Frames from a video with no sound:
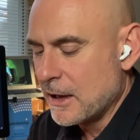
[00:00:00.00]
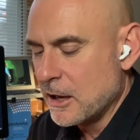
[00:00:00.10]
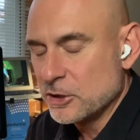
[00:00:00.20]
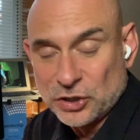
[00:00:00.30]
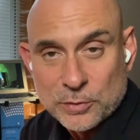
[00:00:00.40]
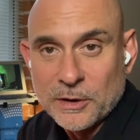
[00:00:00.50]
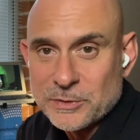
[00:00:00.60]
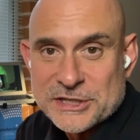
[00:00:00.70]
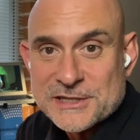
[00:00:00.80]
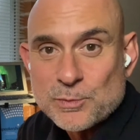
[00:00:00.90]
Humor,
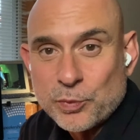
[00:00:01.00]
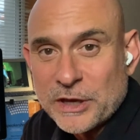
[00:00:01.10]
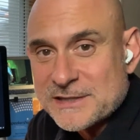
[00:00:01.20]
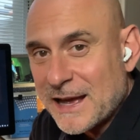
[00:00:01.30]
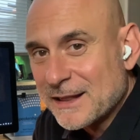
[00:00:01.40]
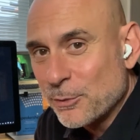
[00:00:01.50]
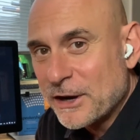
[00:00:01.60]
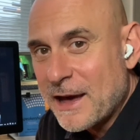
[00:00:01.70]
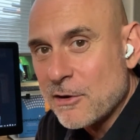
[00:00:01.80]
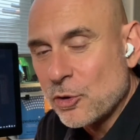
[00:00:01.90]
which is exactly what
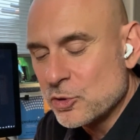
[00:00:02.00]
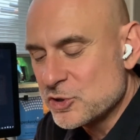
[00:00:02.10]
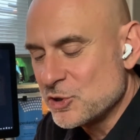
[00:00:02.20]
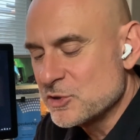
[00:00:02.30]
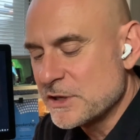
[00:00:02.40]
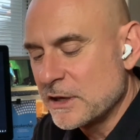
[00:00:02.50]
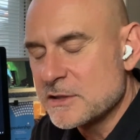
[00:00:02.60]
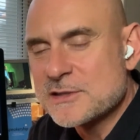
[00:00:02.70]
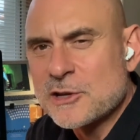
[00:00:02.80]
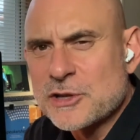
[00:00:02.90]
Al Gore's using, and
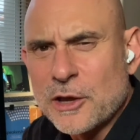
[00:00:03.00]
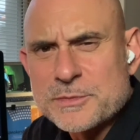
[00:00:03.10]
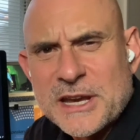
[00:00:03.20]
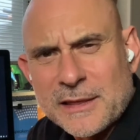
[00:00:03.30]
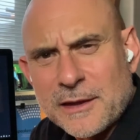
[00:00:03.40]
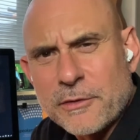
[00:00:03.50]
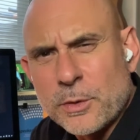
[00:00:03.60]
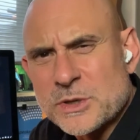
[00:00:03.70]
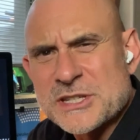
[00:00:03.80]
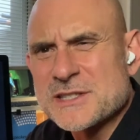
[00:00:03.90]
social object theory,
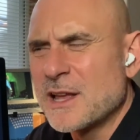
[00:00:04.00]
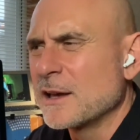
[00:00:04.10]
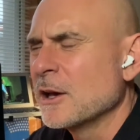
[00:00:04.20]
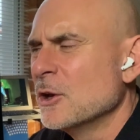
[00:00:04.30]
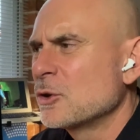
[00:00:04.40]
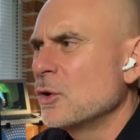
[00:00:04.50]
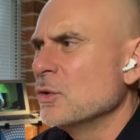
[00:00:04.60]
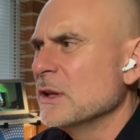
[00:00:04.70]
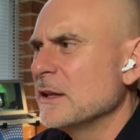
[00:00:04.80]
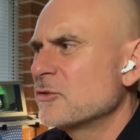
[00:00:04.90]
which is like
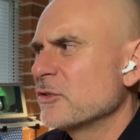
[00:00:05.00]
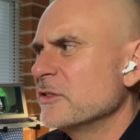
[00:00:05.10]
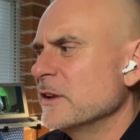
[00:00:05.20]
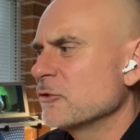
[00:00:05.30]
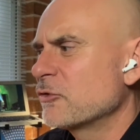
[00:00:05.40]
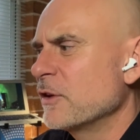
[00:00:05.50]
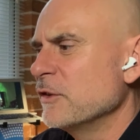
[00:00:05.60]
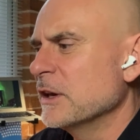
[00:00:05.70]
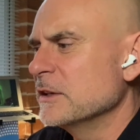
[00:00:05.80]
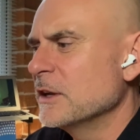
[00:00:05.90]
cool, interesting
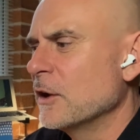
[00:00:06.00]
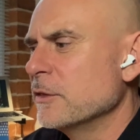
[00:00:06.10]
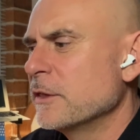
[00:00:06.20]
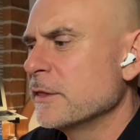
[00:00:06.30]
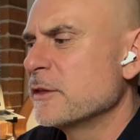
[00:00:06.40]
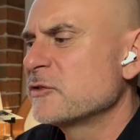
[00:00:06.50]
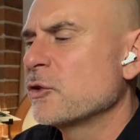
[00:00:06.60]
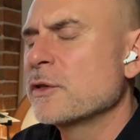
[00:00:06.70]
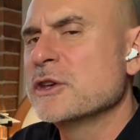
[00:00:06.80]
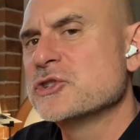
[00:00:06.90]
trivia, you know, the
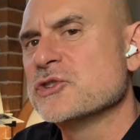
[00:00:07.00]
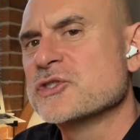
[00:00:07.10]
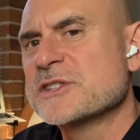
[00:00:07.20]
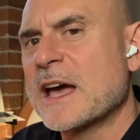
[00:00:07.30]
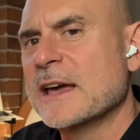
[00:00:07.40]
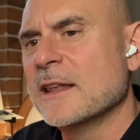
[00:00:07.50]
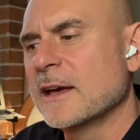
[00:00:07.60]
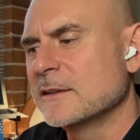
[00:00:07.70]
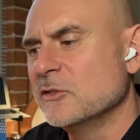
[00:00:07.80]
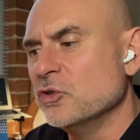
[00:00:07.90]
sort of things you'd say,
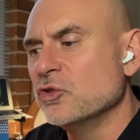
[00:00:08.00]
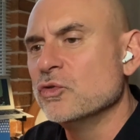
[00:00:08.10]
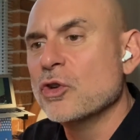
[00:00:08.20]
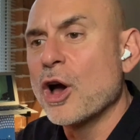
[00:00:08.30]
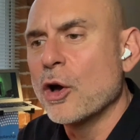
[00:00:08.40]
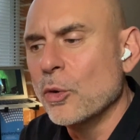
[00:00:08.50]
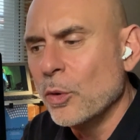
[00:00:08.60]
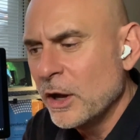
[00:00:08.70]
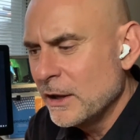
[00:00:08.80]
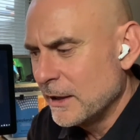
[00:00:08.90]
like, did you know?
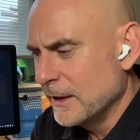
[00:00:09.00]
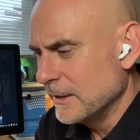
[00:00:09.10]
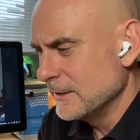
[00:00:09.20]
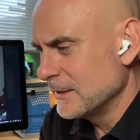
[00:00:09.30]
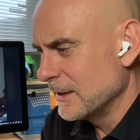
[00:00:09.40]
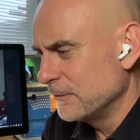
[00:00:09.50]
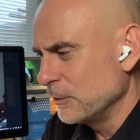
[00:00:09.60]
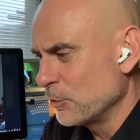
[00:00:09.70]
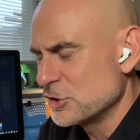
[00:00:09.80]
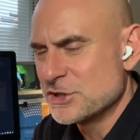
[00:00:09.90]
And if you've
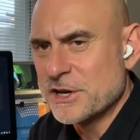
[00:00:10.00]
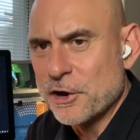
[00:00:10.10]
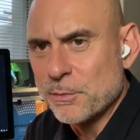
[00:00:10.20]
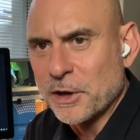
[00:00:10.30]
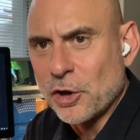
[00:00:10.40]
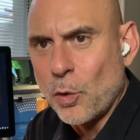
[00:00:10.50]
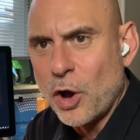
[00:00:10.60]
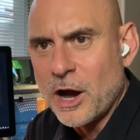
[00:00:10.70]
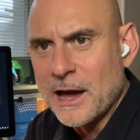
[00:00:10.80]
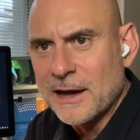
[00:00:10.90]
watched Jerry
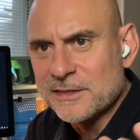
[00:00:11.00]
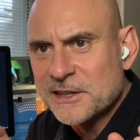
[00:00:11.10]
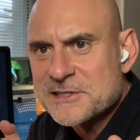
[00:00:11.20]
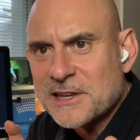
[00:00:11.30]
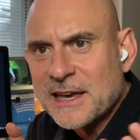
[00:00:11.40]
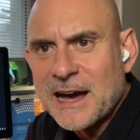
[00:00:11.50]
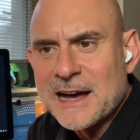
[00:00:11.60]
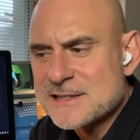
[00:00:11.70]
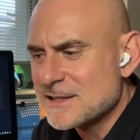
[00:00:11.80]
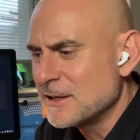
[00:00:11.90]
Maguire, there's a car
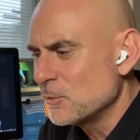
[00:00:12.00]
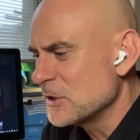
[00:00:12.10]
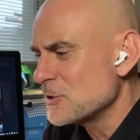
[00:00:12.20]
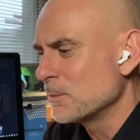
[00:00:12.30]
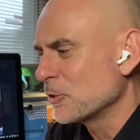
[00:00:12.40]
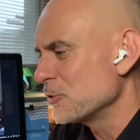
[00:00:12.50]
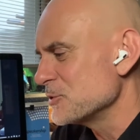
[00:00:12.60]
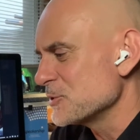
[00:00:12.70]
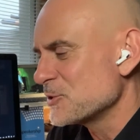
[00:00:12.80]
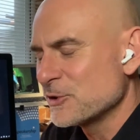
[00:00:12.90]
scene where Tom Cruise
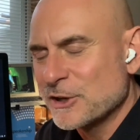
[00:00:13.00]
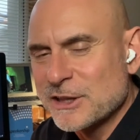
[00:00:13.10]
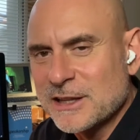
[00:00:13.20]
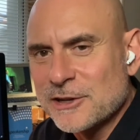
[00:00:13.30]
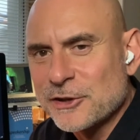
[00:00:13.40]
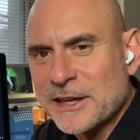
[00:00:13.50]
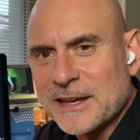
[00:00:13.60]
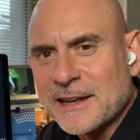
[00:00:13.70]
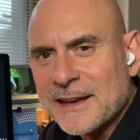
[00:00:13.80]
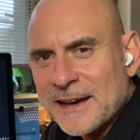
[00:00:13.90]
is talking to the little
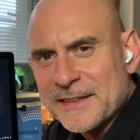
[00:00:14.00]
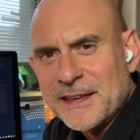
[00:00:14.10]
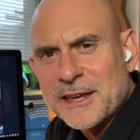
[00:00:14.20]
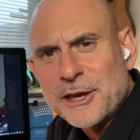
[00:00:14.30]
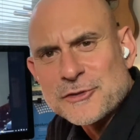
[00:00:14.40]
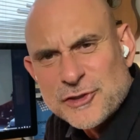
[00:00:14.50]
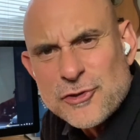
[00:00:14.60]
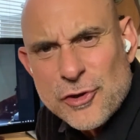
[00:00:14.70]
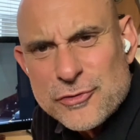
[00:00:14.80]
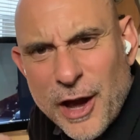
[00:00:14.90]
kid, and the kid goes, do
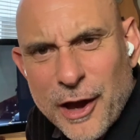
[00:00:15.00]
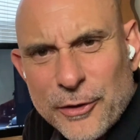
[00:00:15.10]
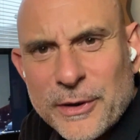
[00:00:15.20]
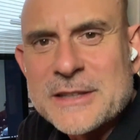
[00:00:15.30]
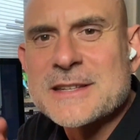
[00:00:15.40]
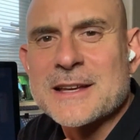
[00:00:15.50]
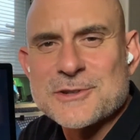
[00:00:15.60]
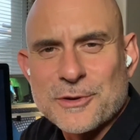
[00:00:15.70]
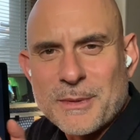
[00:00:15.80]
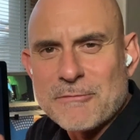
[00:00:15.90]
you know? And starts
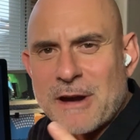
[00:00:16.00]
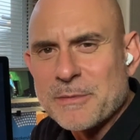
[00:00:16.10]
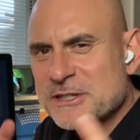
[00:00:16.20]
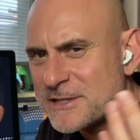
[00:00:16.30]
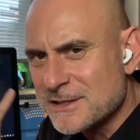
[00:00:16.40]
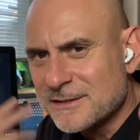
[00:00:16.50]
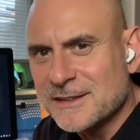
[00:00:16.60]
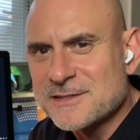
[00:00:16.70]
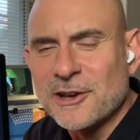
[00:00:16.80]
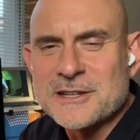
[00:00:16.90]
talking about rabbits and the
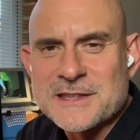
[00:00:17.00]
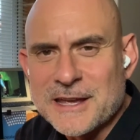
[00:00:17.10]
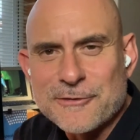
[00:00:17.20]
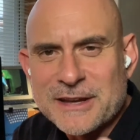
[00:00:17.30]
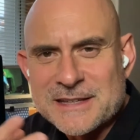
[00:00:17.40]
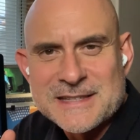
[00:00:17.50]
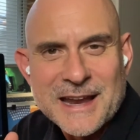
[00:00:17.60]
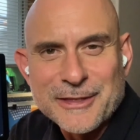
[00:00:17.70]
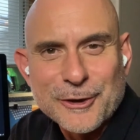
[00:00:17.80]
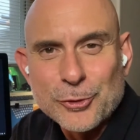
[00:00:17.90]
size of their ears and
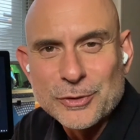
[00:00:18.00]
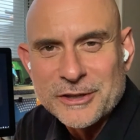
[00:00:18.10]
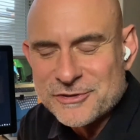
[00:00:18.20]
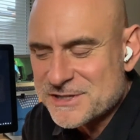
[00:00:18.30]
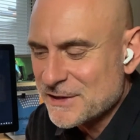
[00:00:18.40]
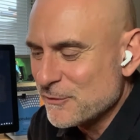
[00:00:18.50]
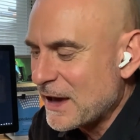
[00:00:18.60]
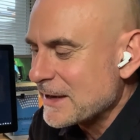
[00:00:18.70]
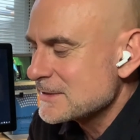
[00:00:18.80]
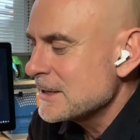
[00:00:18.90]
other cool, interesting
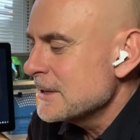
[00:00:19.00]
facts.